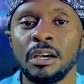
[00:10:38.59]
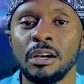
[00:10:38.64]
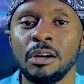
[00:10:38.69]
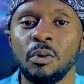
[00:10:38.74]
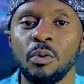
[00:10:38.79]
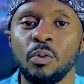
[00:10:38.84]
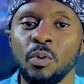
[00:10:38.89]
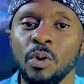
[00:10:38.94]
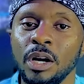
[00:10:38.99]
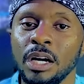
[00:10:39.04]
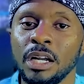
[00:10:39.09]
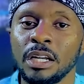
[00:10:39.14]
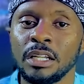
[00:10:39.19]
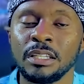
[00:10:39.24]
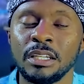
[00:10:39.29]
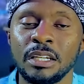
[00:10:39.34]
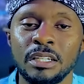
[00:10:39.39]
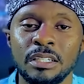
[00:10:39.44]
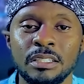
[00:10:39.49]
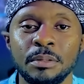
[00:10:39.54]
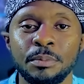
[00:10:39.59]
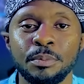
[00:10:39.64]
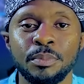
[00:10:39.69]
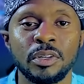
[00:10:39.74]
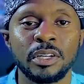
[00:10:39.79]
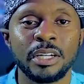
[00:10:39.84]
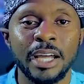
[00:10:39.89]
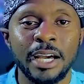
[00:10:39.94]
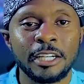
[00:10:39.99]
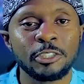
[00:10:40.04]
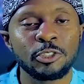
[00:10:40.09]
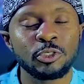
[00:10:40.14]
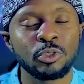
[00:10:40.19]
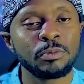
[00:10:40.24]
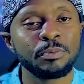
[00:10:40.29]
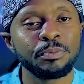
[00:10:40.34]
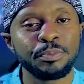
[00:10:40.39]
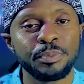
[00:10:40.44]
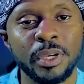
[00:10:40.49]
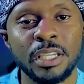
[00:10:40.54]
one, there is a
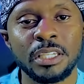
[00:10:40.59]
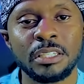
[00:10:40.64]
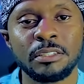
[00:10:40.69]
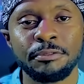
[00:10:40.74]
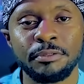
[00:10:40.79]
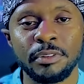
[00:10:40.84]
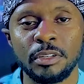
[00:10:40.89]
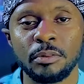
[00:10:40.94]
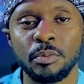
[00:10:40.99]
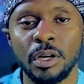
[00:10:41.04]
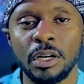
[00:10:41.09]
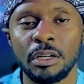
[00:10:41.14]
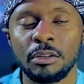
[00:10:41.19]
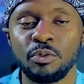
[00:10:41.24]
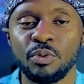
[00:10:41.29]
production-based feedback,